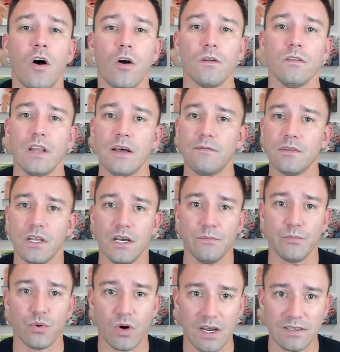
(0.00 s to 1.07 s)
our level
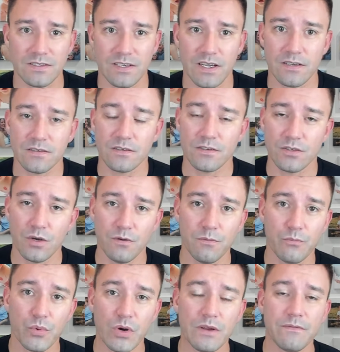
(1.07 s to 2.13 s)
up process. So
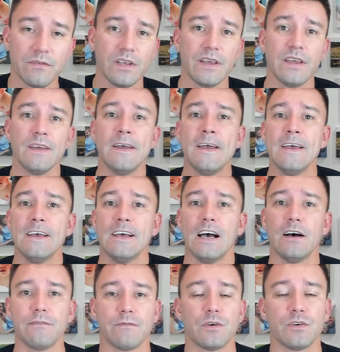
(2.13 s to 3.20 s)
briefly,
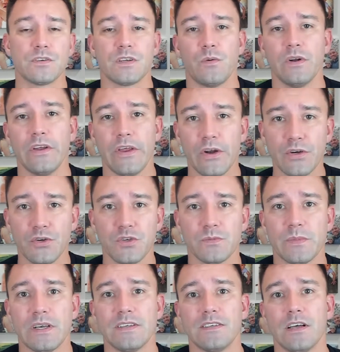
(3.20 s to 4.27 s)
first I want to
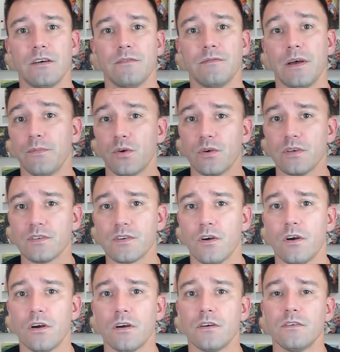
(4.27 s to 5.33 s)
introduce myself. I'm Chris
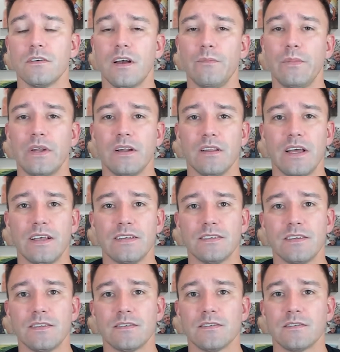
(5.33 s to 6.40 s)
Carr. I've been a
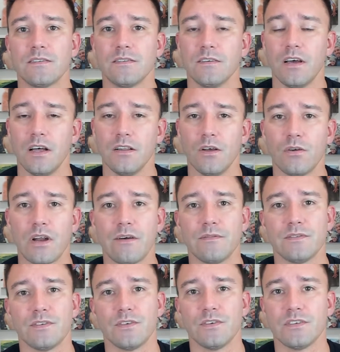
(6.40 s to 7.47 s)
licensed loan
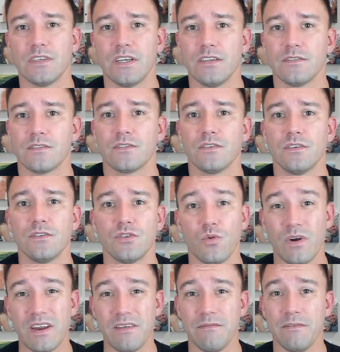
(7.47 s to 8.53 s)
officer since
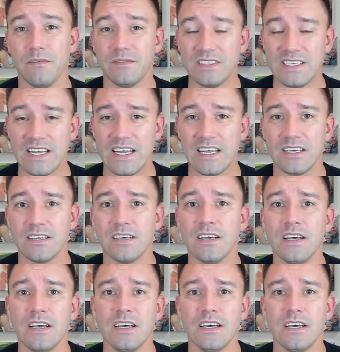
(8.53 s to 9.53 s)
2015.